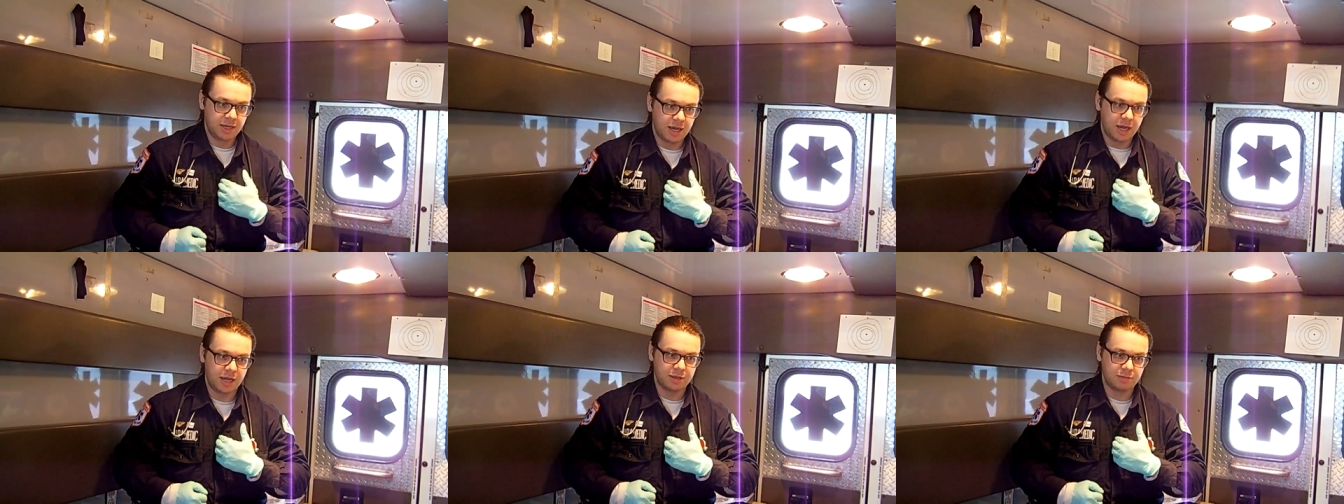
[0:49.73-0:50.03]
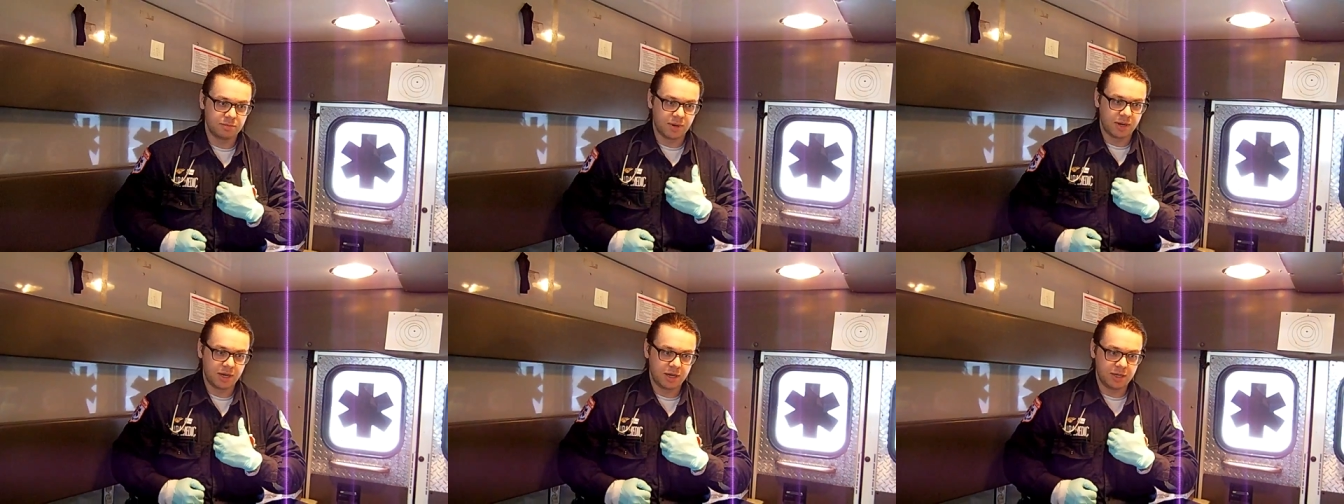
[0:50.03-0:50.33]
and
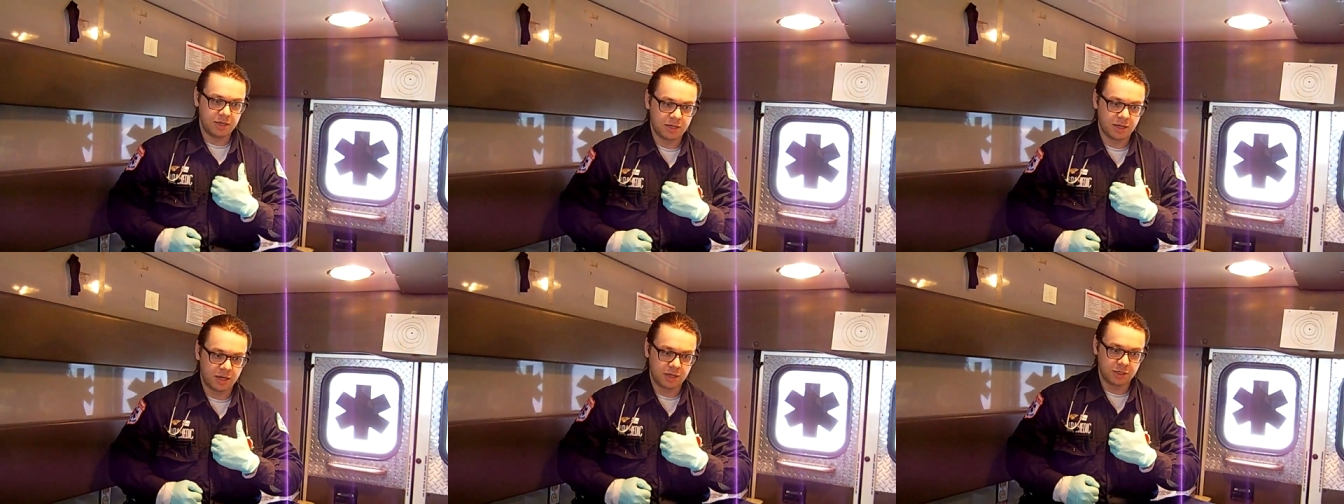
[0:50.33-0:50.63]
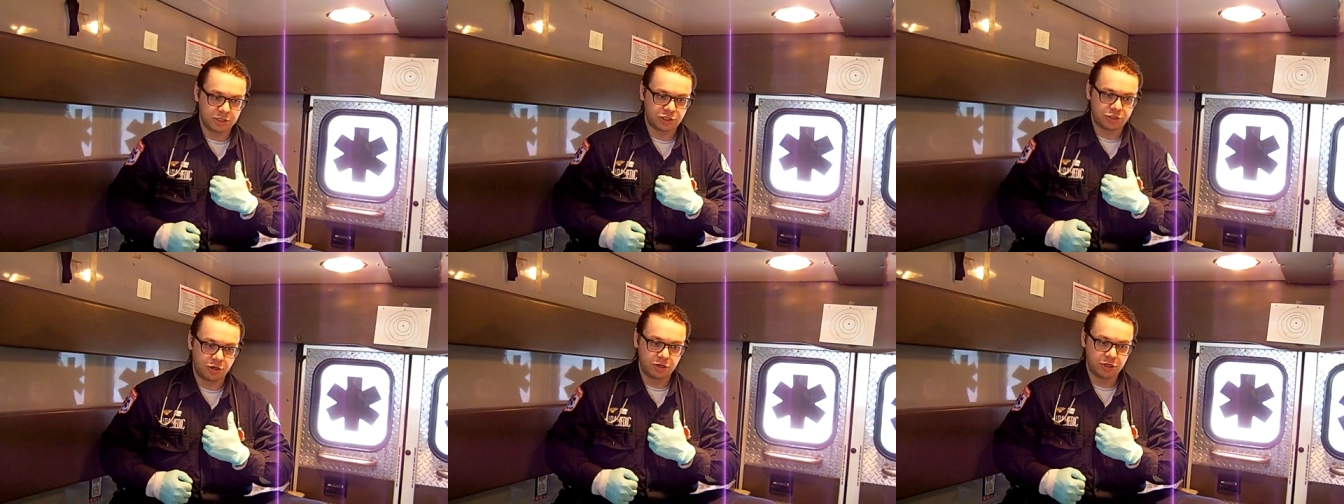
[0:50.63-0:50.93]
my
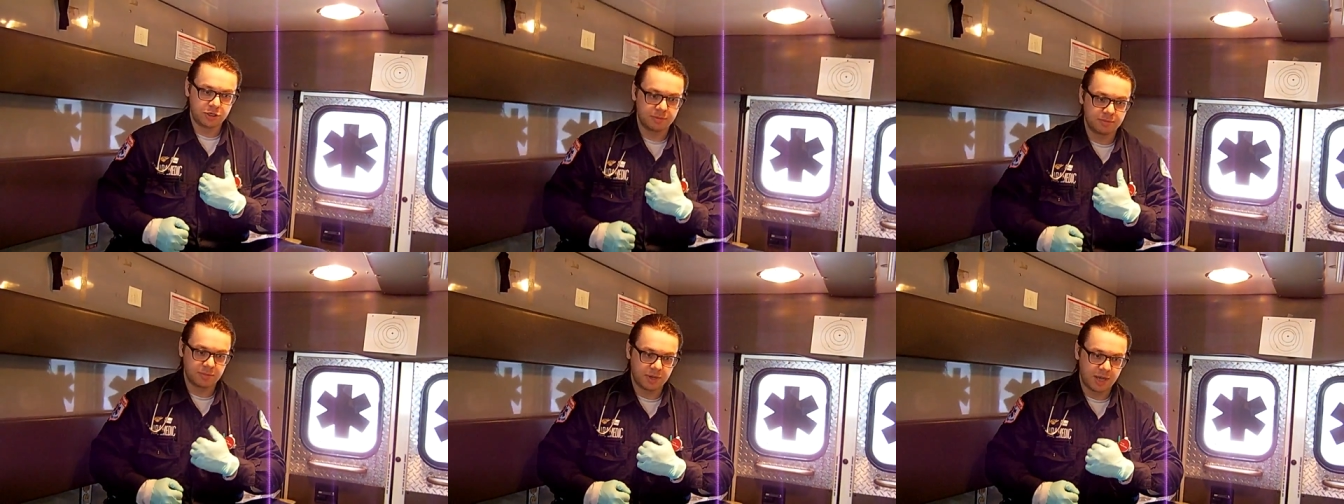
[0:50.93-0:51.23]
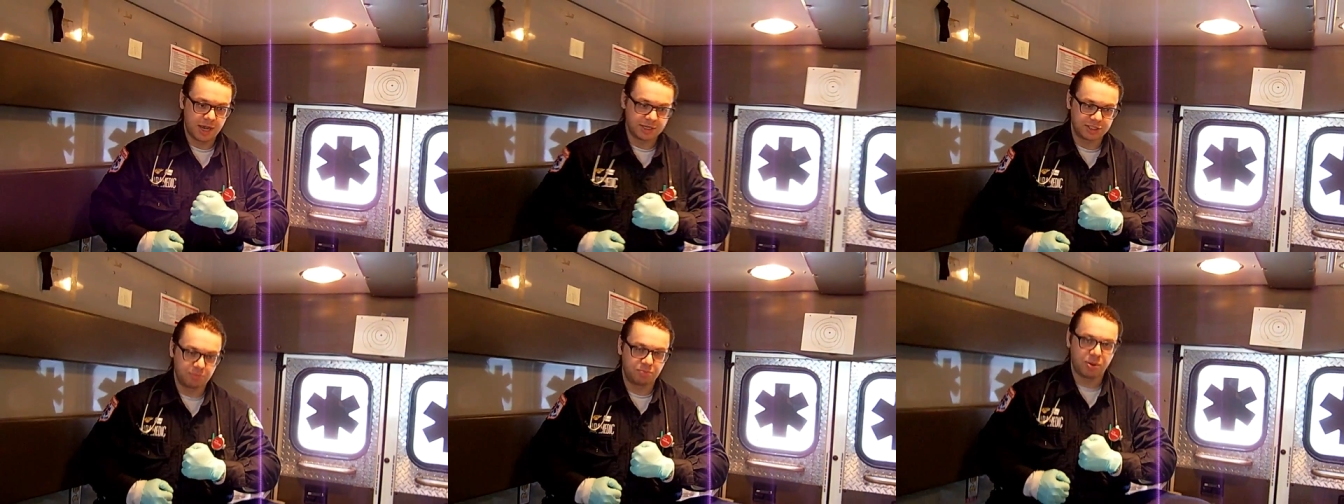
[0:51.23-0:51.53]
sternum
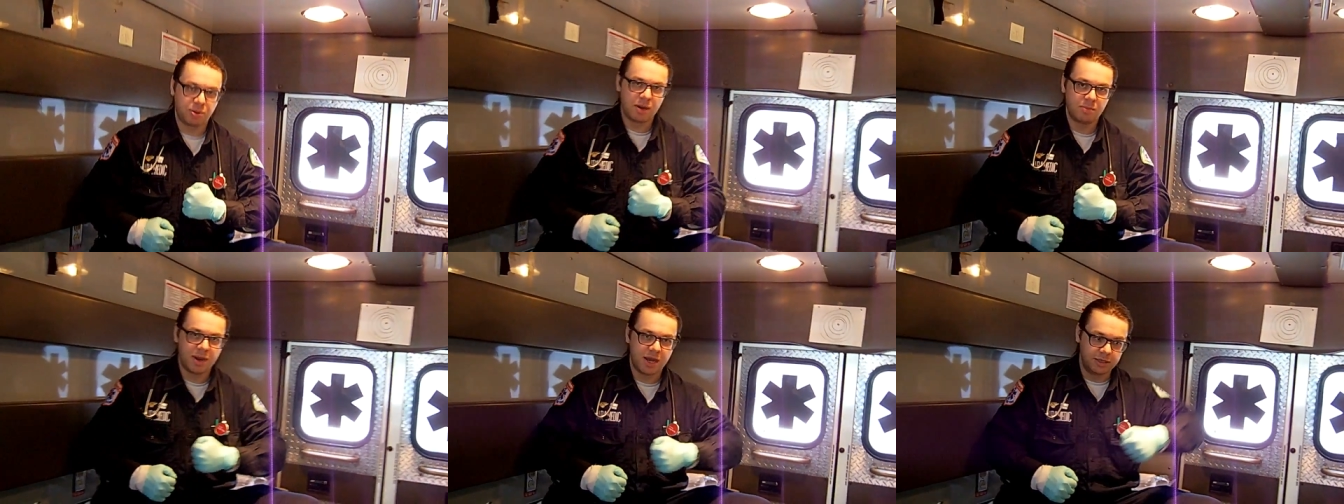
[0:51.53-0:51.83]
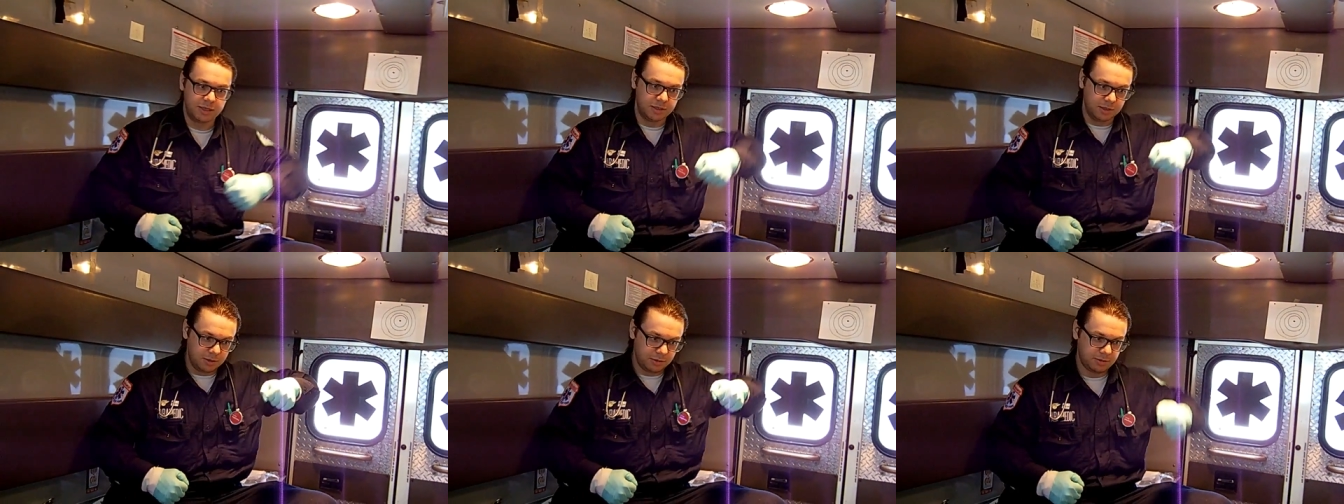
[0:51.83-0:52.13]
has a pump
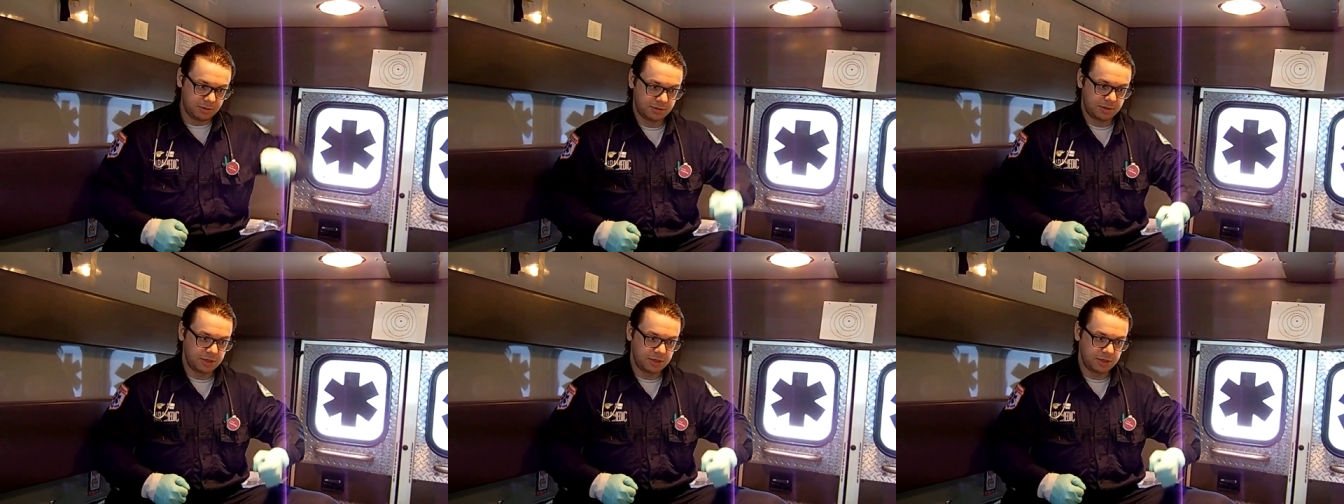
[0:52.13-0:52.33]
handle.